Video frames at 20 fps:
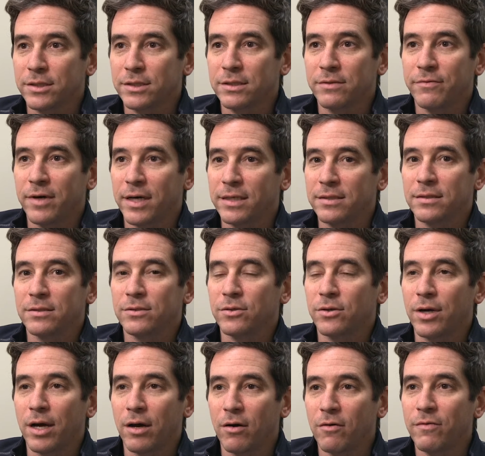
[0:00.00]
assist devices
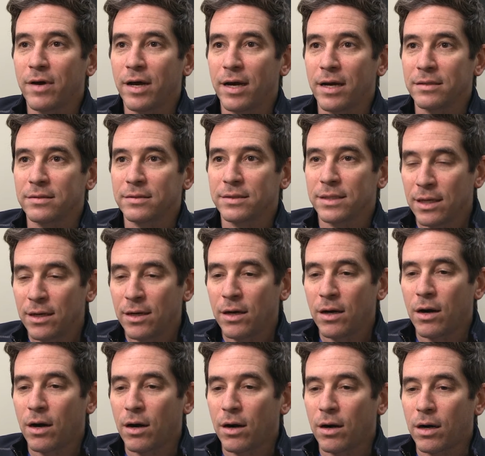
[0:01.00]
or LVADs,
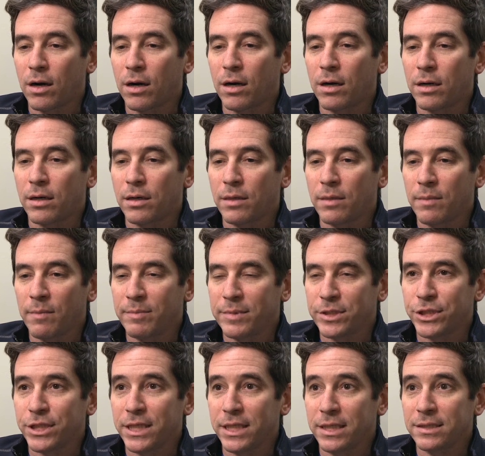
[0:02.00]
are
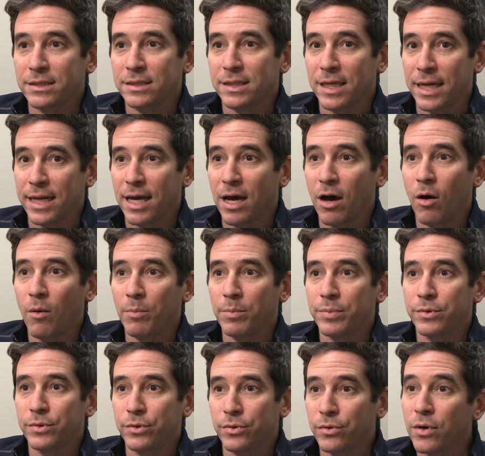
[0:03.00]
machines that help
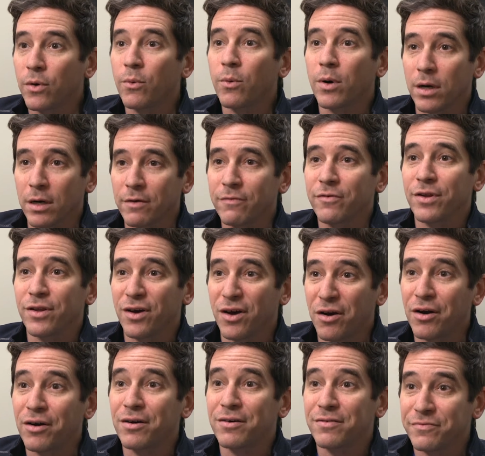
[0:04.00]
do the work for the
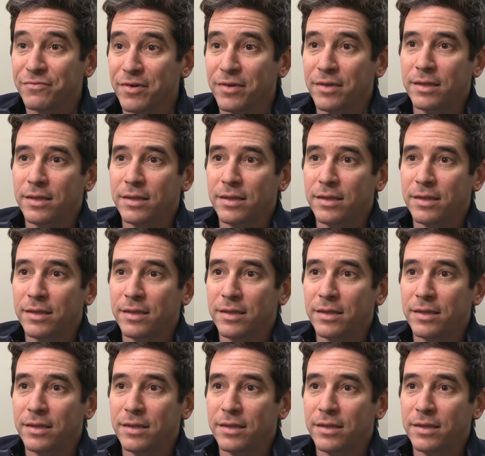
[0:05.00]
heart.